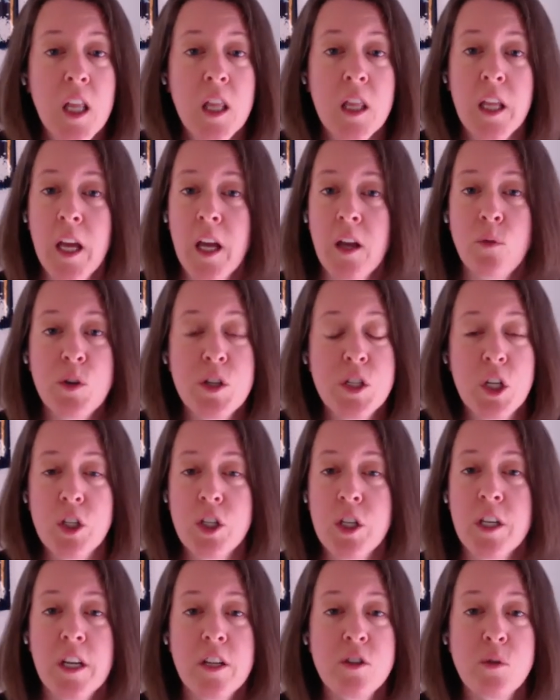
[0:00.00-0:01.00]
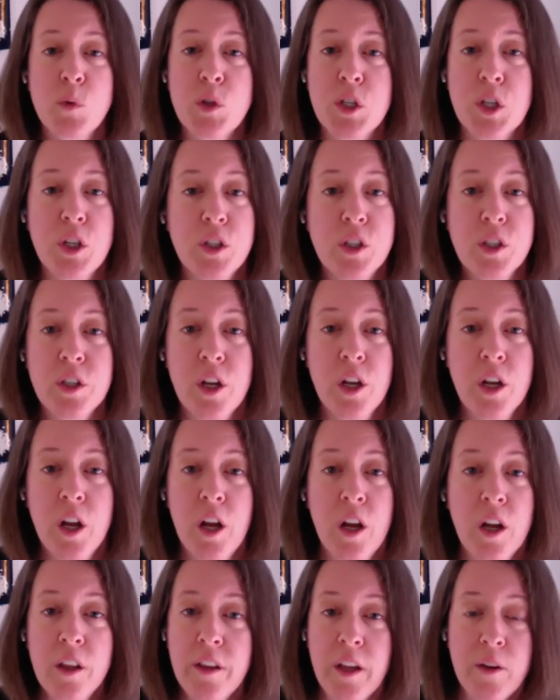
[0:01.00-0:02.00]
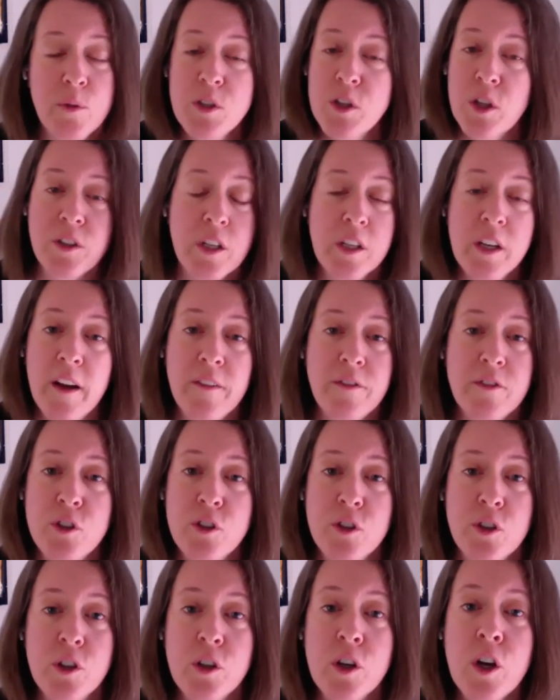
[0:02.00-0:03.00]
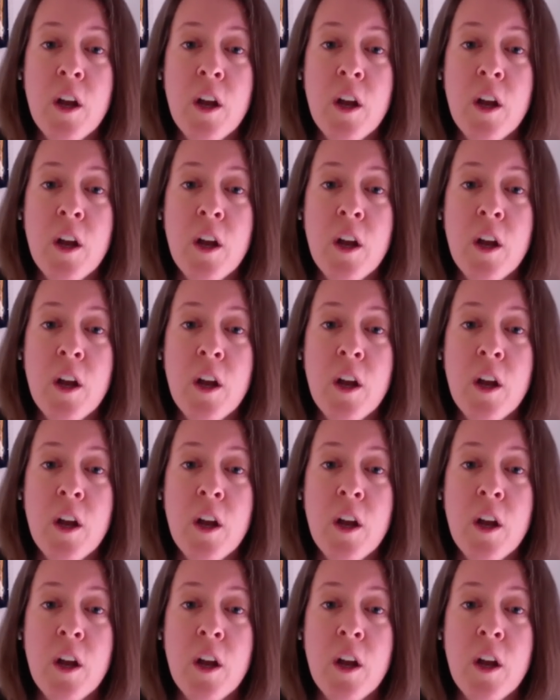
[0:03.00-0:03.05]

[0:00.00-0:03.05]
that resulted as a result uh, that resulted after